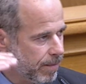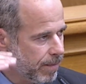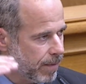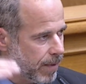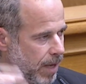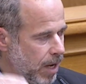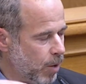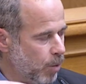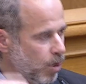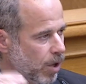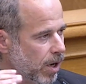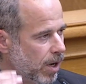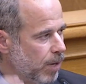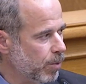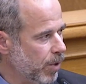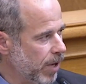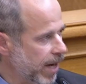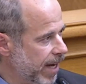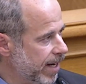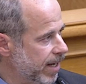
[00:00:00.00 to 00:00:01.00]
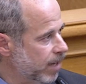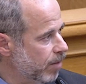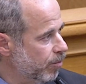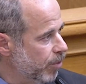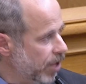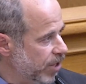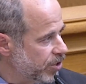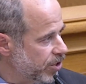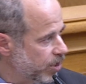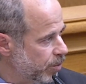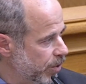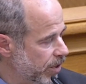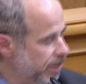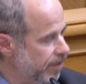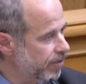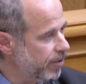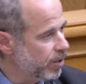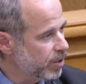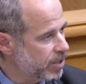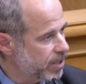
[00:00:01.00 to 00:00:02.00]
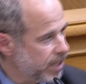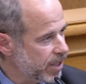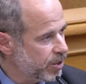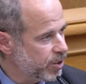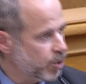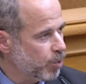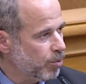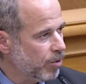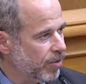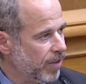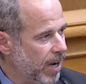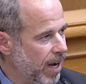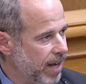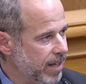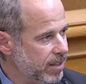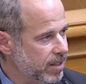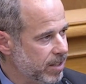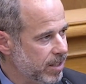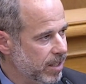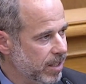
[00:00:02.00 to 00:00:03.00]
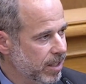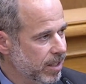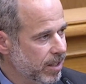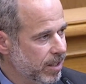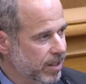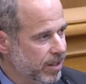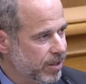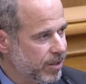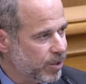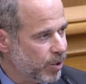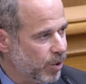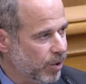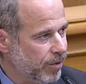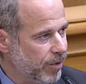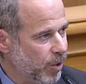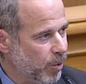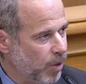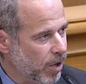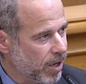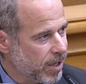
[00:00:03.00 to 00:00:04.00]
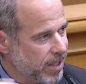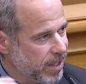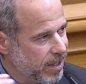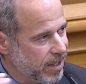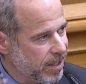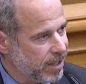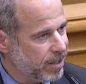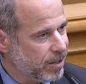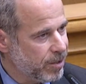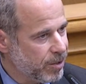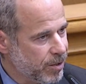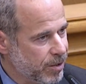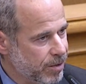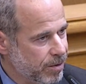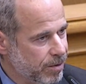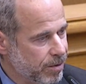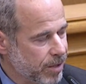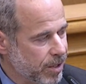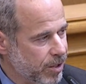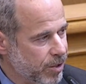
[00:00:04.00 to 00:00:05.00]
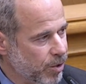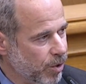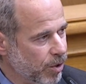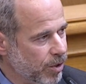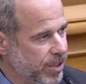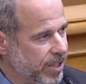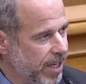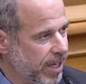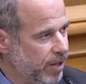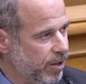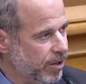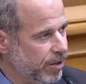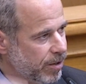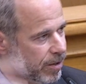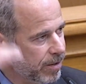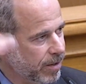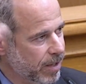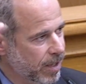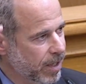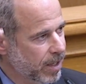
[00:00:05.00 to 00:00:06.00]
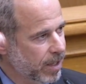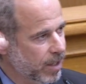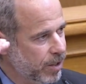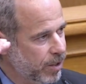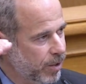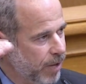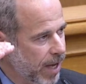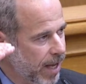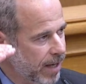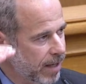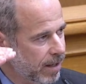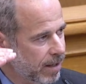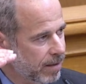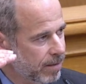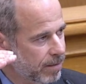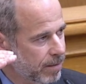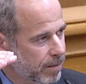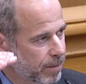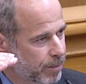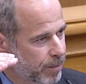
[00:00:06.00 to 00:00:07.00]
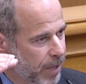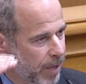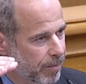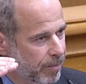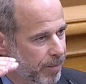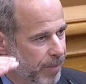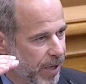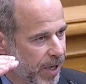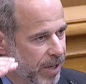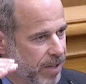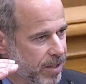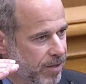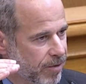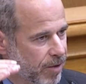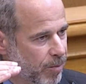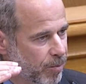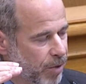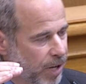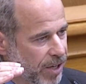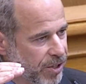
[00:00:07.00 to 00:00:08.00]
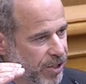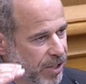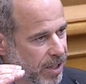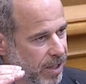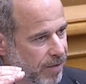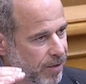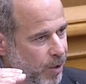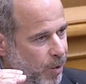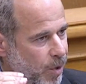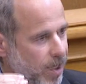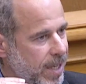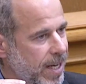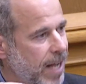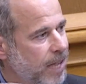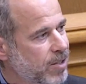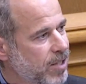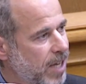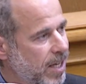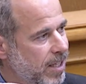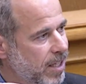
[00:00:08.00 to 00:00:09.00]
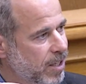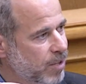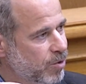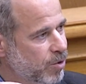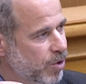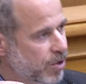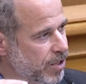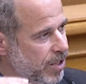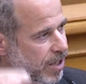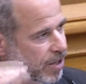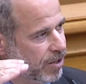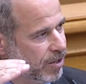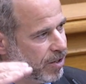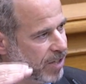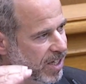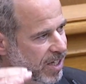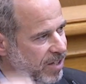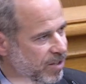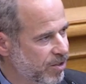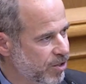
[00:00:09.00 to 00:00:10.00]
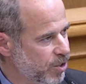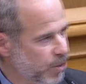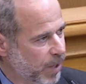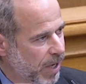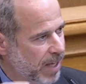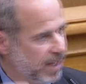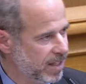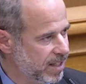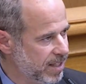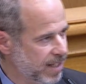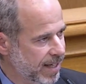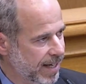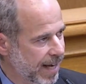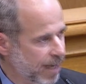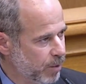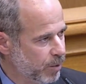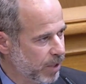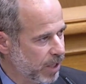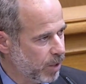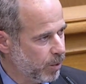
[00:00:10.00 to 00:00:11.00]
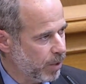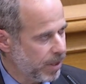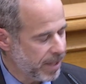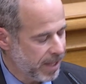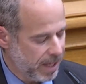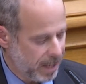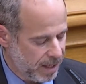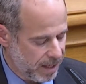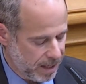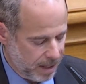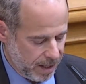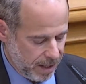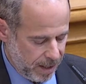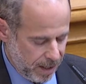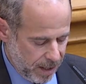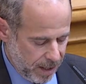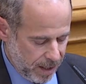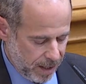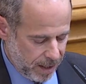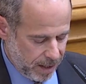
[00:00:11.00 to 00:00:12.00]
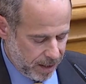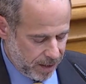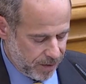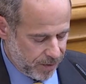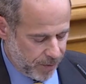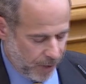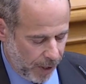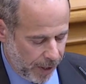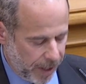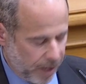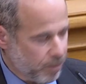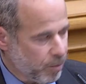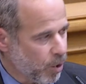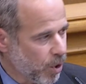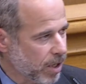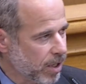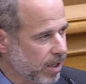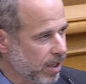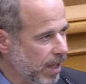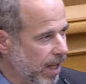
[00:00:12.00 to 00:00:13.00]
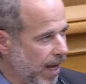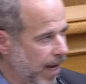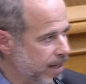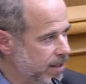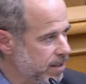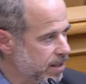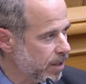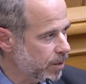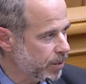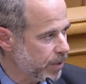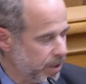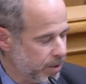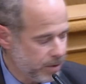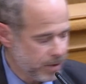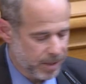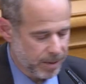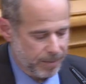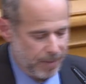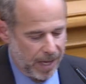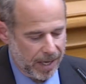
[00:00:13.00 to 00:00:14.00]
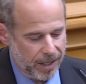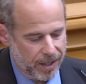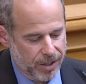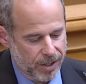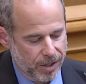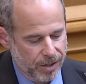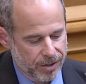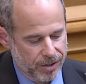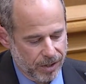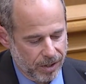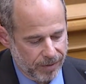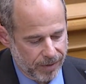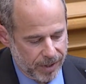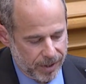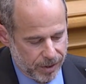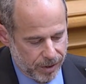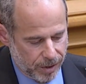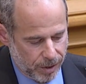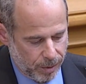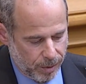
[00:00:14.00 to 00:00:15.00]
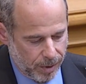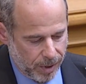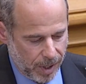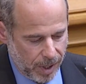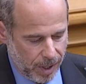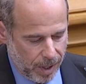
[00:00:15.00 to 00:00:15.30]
were getting compression with the folks they supervised. So if you worked in the control center, you got a bump because of compression. If you worked outside the control center, you didn't. So we had this inequity within this very important class that we used to manage our service. So